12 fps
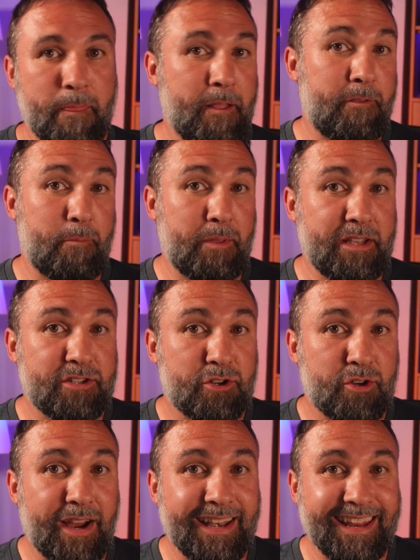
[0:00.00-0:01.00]
it's a place they're
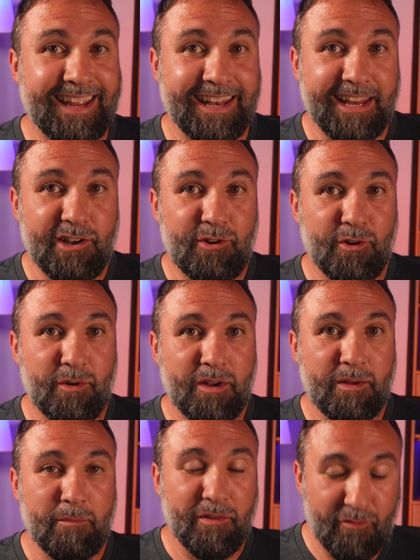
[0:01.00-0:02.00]
trying to get into
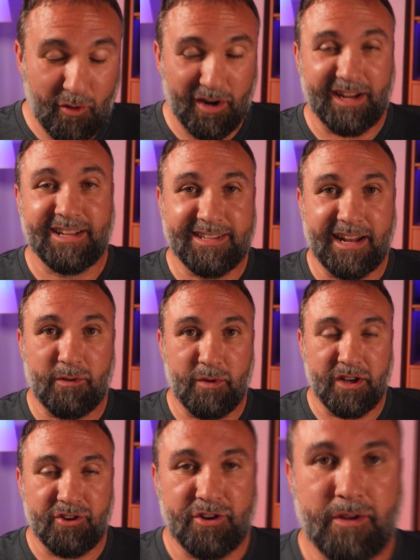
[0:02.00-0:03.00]
before it gets out of
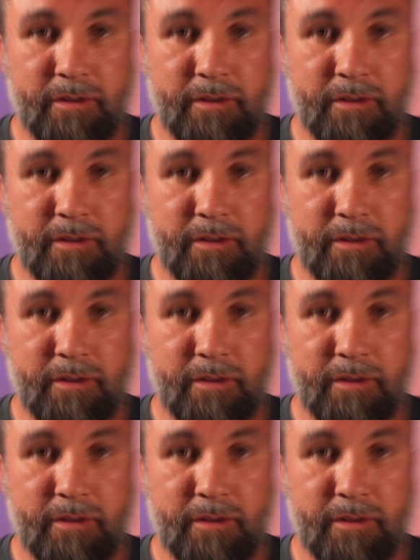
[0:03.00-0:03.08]
reach.